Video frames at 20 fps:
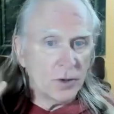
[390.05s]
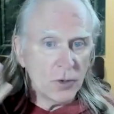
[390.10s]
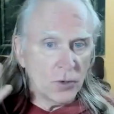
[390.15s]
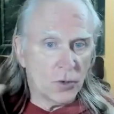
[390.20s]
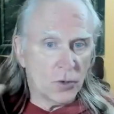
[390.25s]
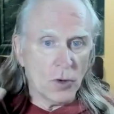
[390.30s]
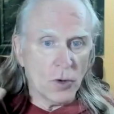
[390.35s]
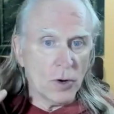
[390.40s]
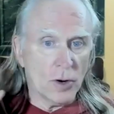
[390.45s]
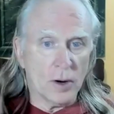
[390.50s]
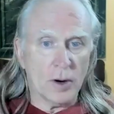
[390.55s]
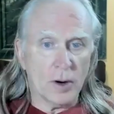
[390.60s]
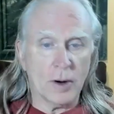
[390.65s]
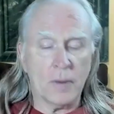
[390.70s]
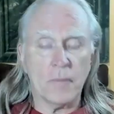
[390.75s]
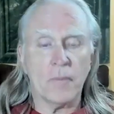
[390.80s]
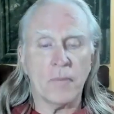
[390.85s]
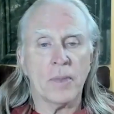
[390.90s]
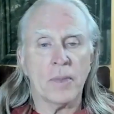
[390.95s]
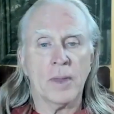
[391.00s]

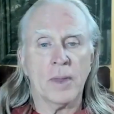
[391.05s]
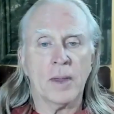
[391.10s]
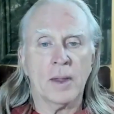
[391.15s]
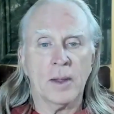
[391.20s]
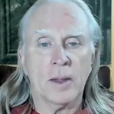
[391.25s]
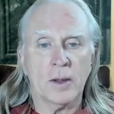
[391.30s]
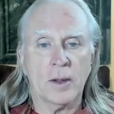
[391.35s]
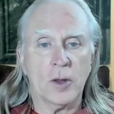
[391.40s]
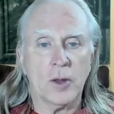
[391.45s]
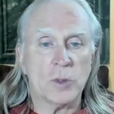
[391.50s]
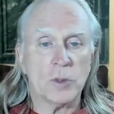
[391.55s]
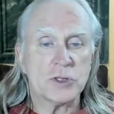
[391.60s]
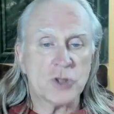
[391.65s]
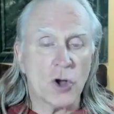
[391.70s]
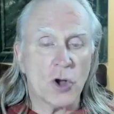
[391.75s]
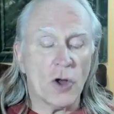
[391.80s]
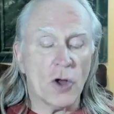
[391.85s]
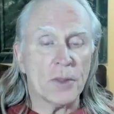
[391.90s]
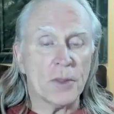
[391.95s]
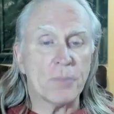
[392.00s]
your you know, what's
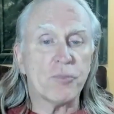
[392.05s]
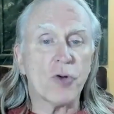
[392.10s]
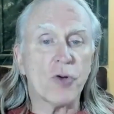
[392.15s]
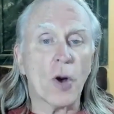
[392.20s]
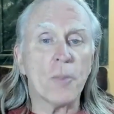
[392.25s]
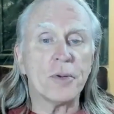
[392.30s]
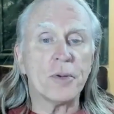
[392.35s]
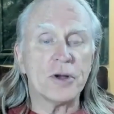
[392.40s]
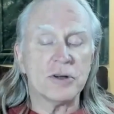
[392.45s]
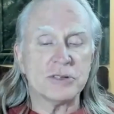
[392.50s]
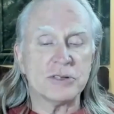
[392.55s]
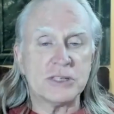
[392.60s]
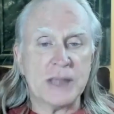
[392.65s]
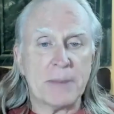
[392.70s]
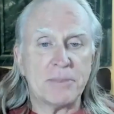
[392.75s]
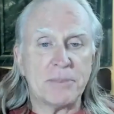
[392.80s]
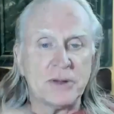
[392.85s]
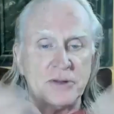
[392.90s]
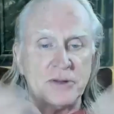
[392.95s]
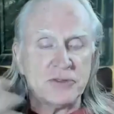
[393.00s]
called the
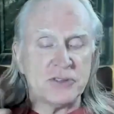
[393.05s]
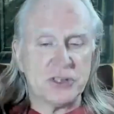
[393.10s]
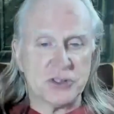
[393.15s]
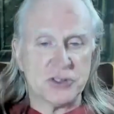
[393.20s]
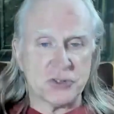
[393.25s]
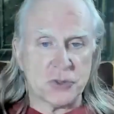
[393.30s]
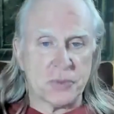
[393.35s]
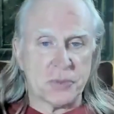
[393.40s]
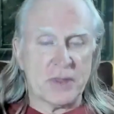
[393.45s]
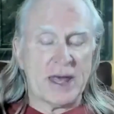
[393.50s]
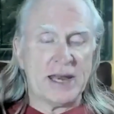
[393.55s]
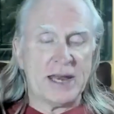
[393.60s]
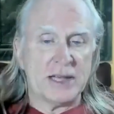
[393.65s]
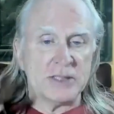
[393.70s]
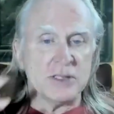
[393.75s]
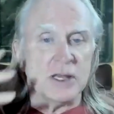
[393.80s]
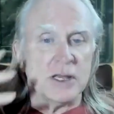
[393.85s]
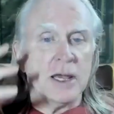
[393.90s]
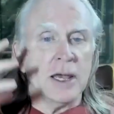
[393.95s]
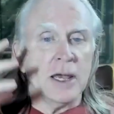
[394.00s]
proprioceptive system that
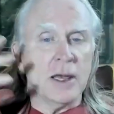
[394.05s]
is